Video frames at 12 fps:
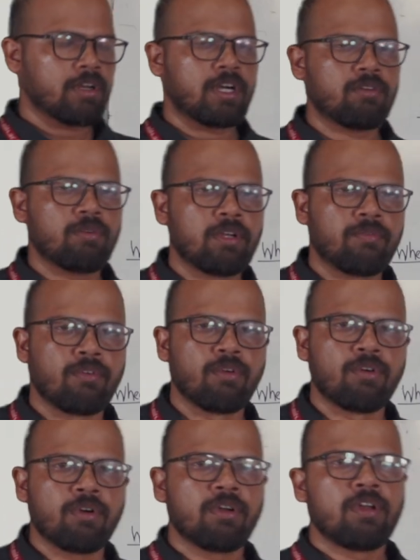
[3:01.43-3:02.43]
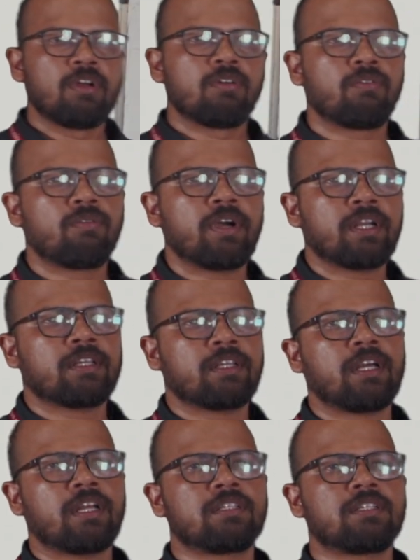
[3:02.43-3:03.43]
will flow when there
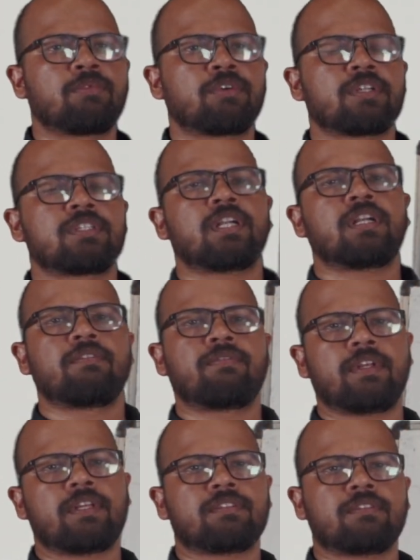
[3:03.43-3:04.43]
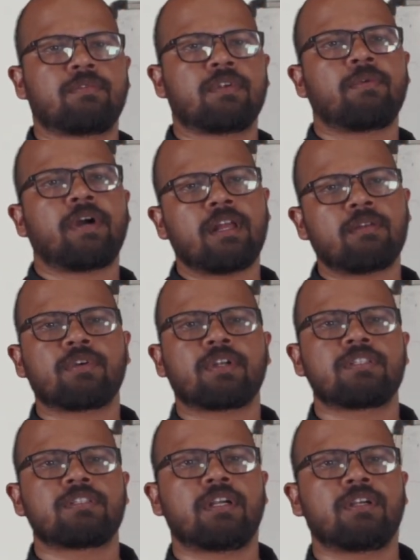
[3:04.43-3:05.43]
is a potential difference from higher
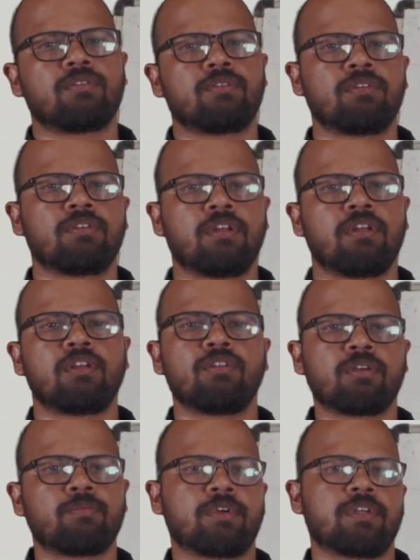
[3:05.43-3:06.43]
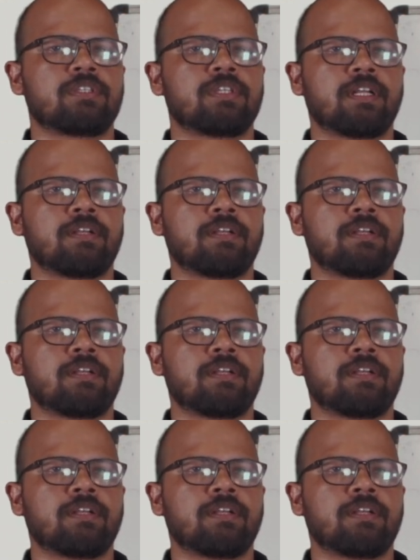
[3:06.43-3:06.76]
potential to lower potential.